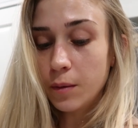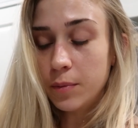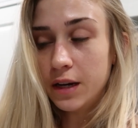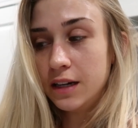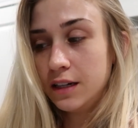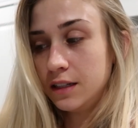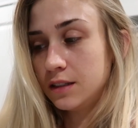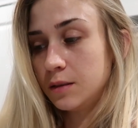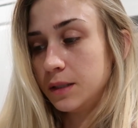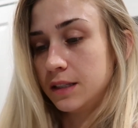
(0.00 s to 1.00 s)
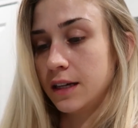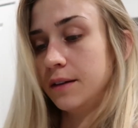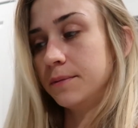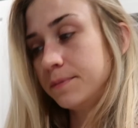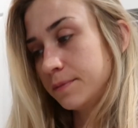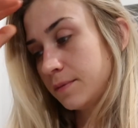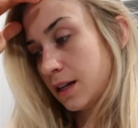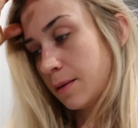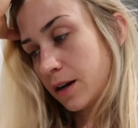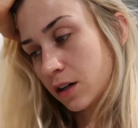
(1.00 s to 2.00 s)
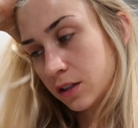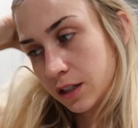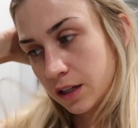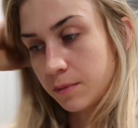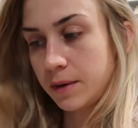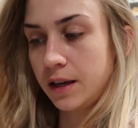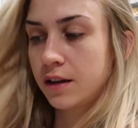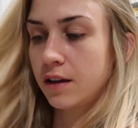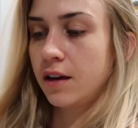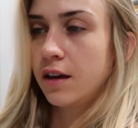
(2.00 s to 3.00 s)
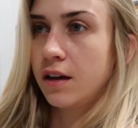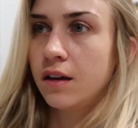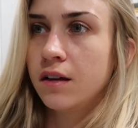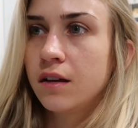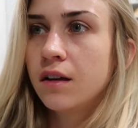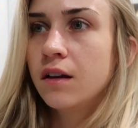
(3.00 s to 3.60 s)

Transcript: but it needs to be said. And I'm honestly gonna make a